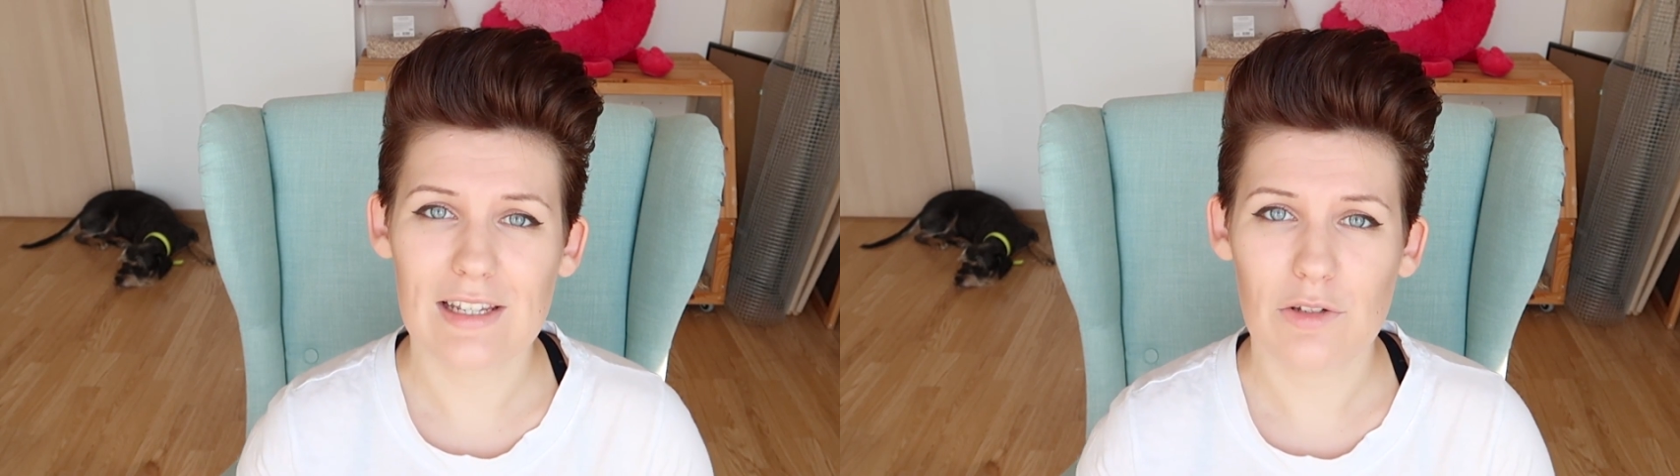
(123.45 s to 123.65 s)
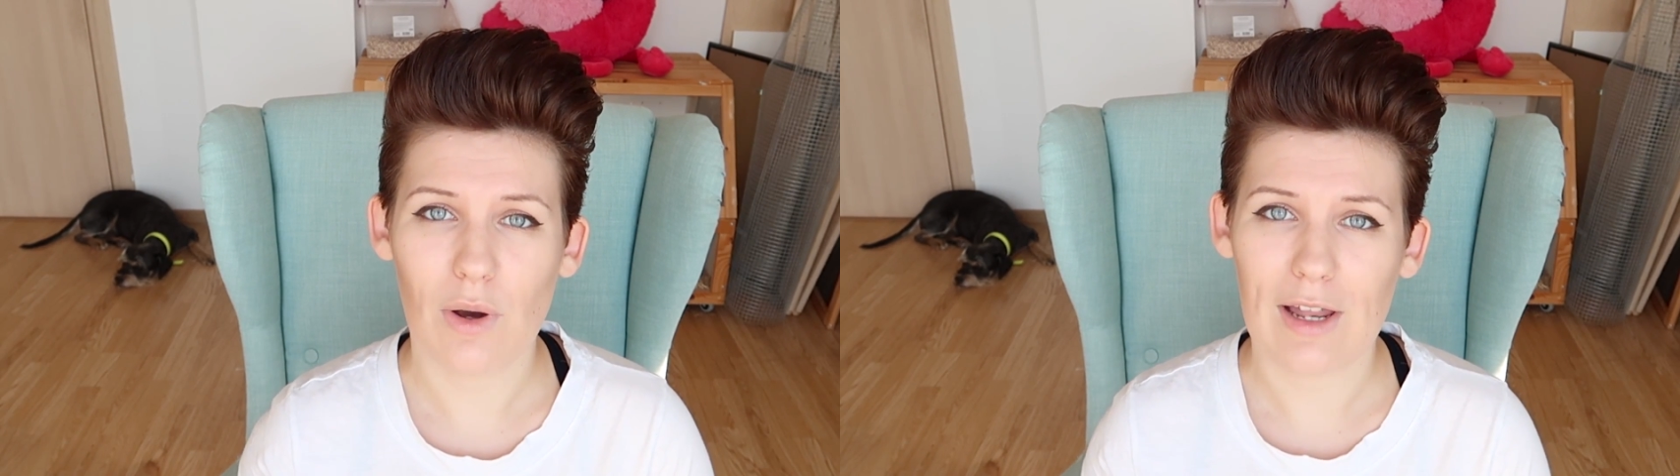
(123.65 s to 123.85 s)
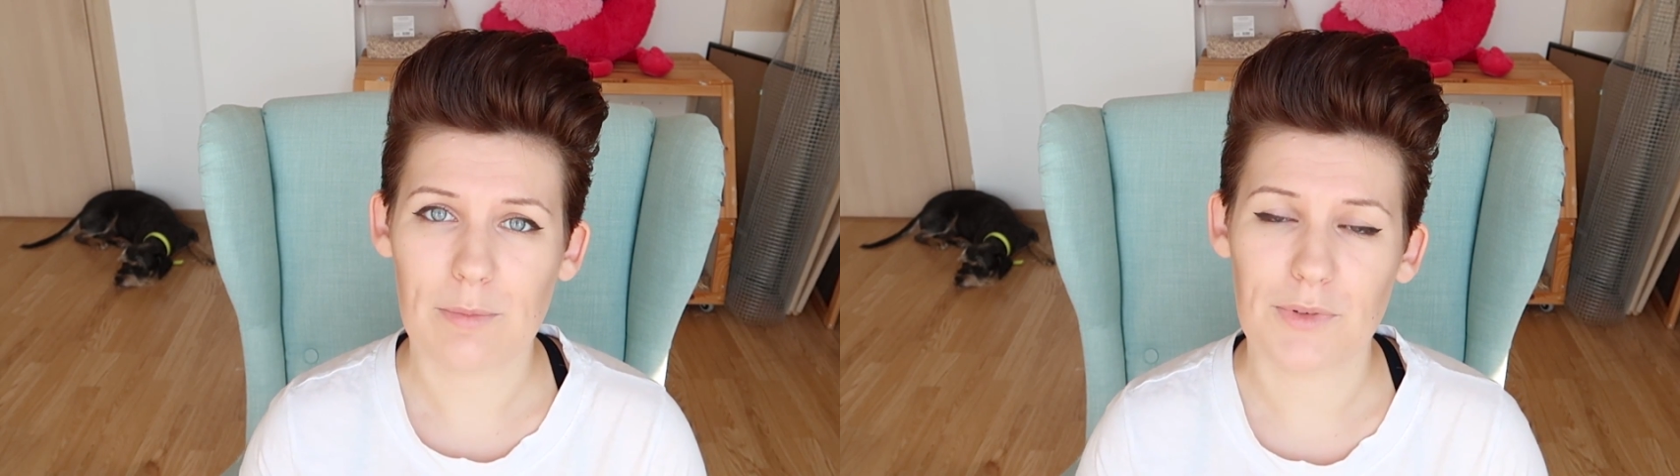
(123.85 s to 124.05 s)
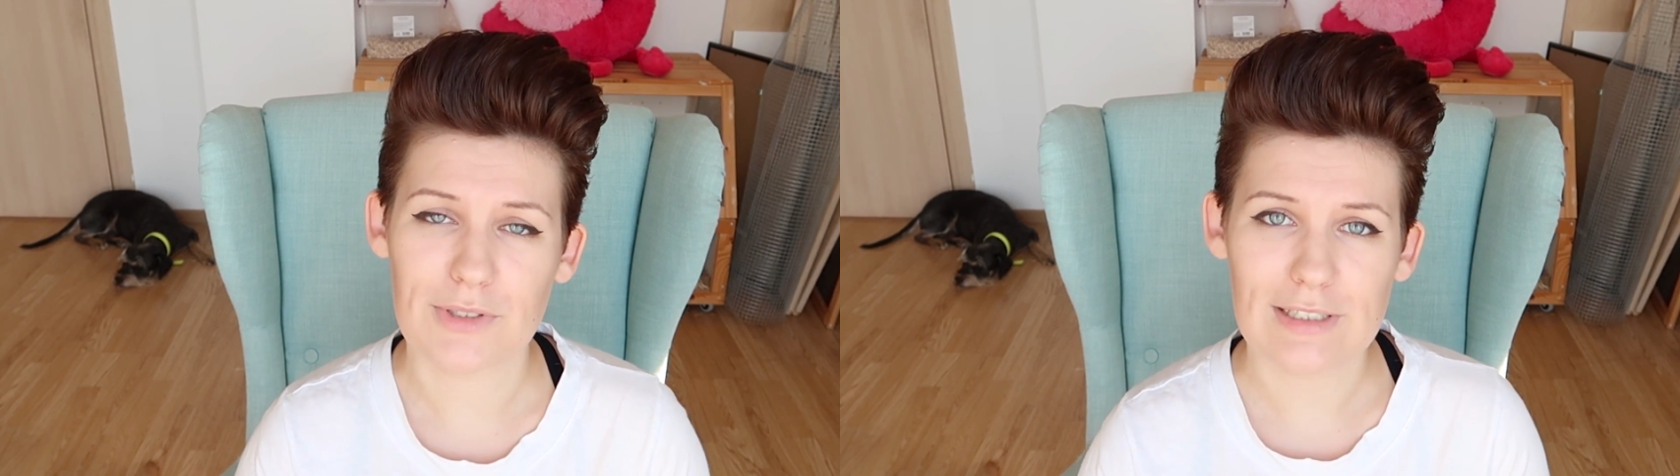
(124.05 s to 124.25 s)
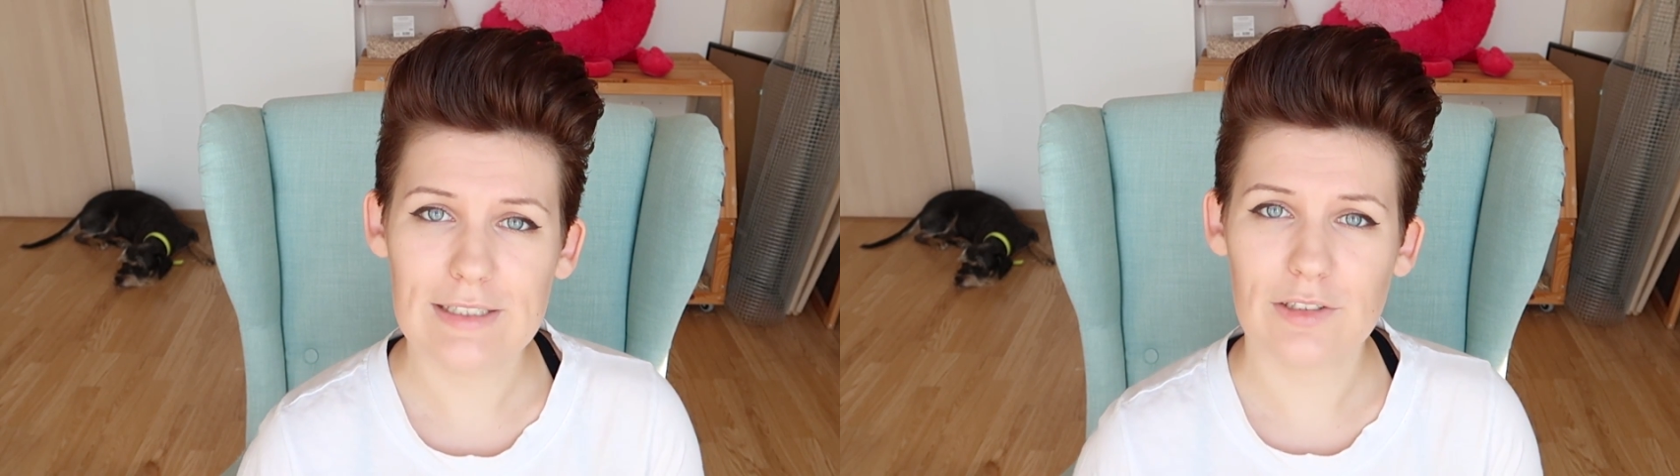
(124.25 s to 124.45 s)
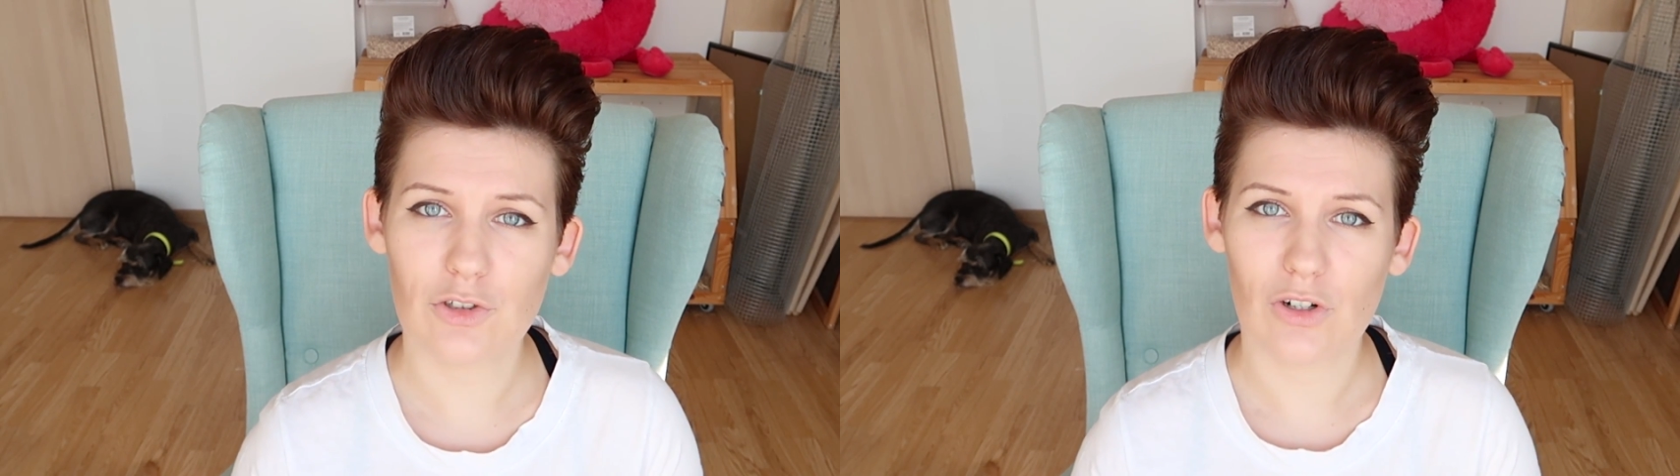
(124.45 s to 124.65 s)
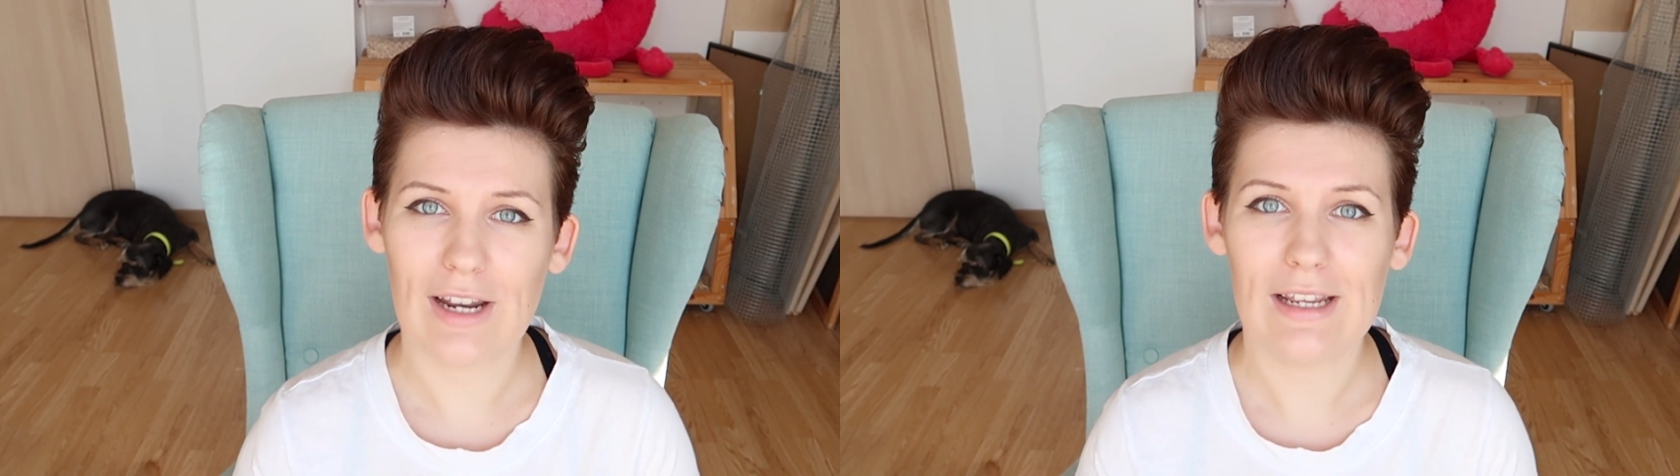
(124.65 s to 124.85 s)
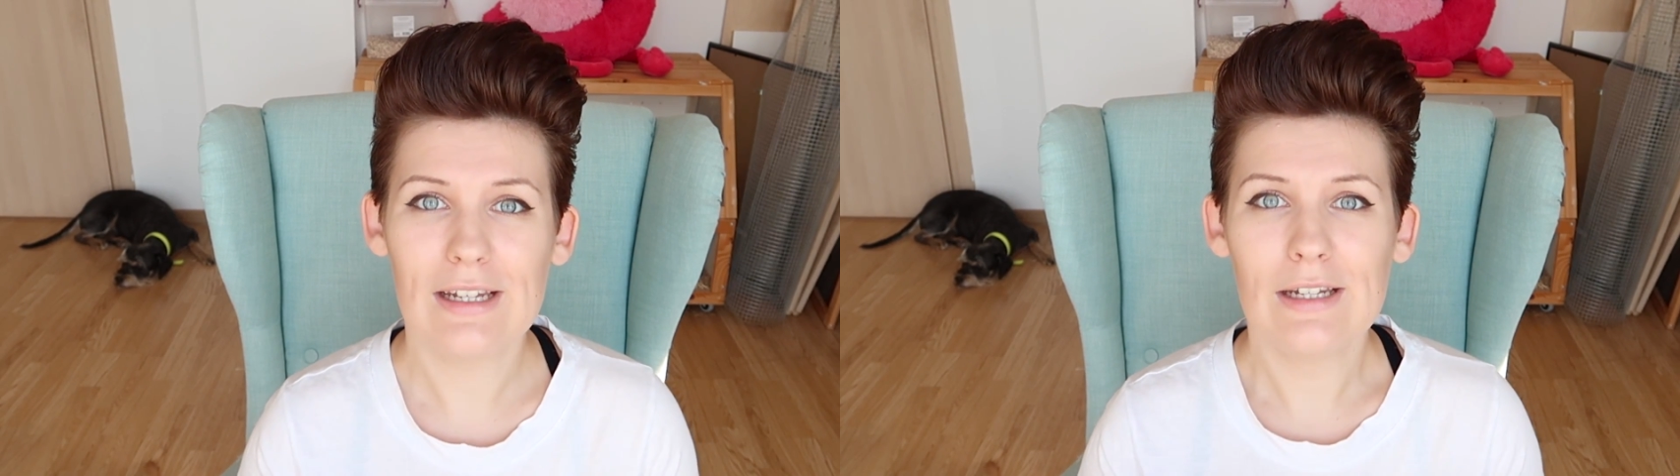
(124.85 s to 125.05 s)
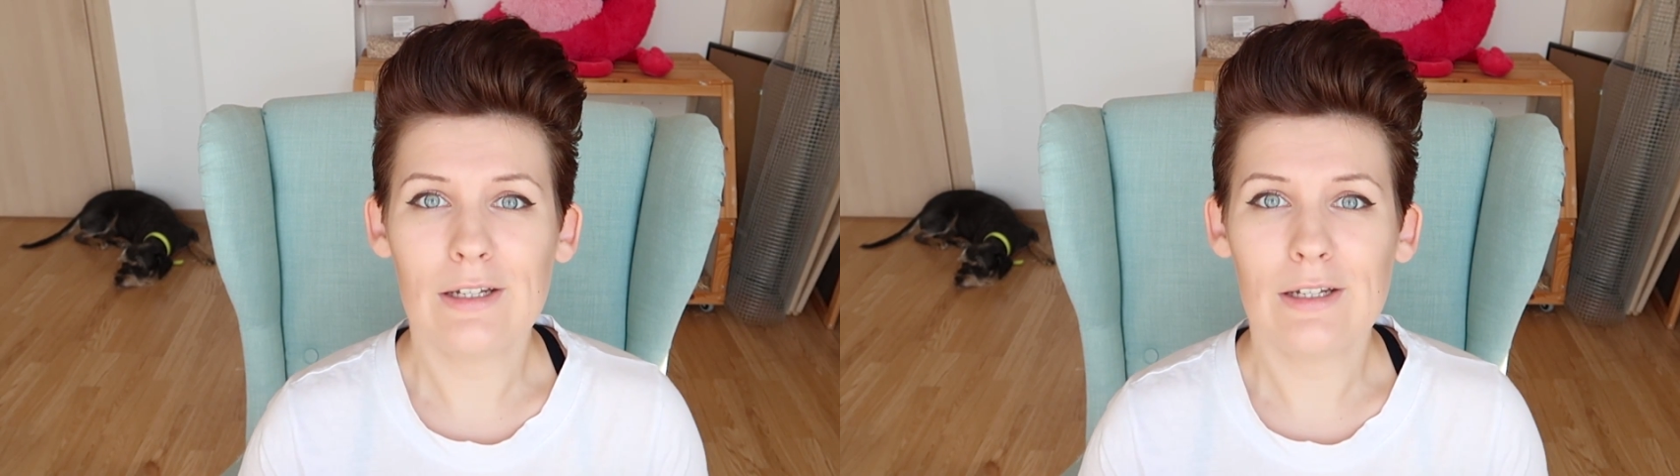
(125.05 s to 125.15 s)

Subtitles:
in your animal's litter tray,